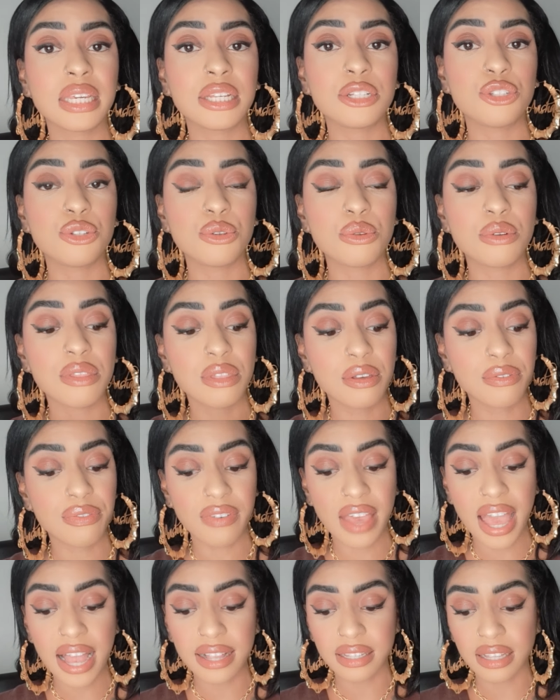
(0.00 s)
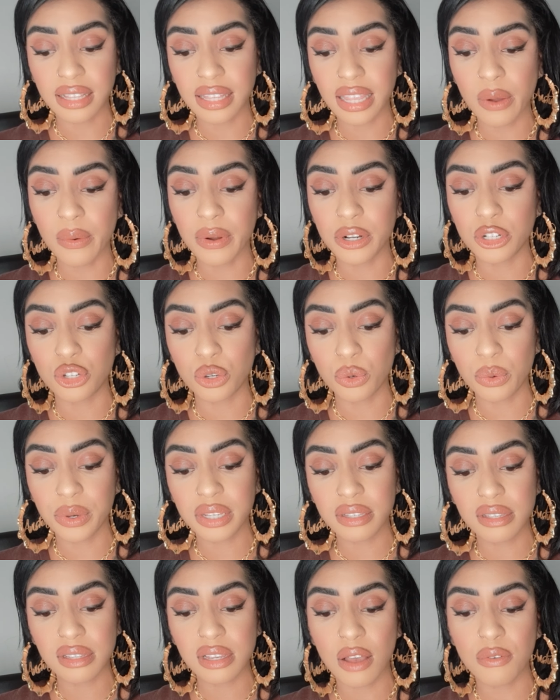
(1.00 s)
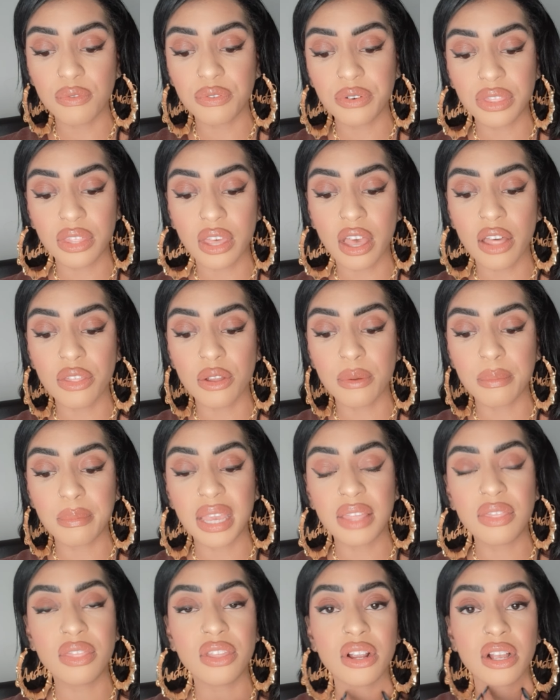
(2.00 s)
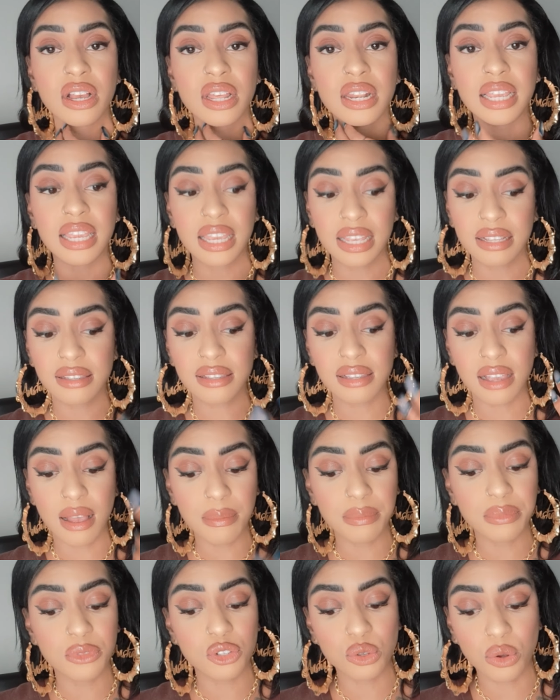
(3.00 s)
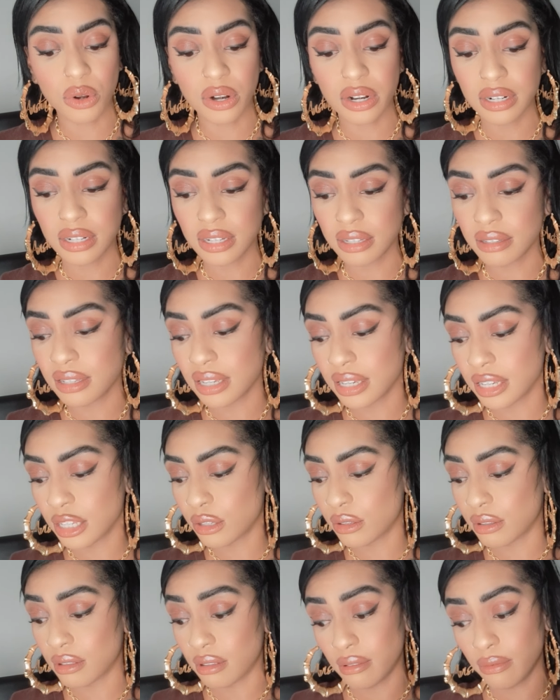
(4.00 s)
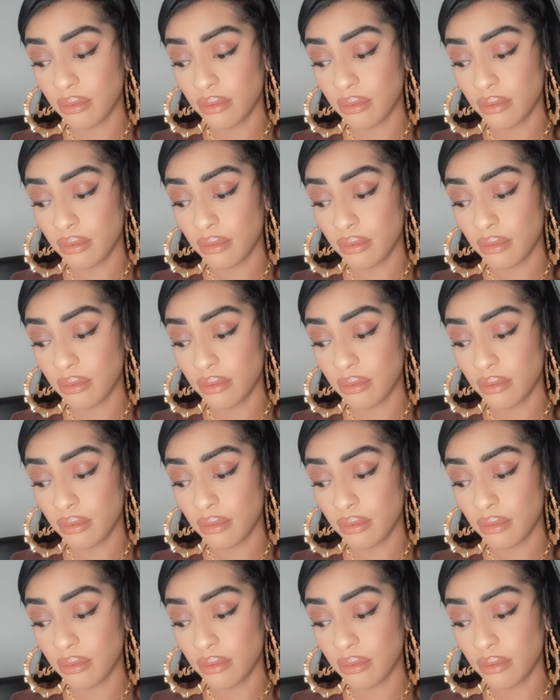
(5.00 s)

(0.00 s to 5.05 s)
And due to the fact that they were doing stuff with other men, they're going to get some sort of disease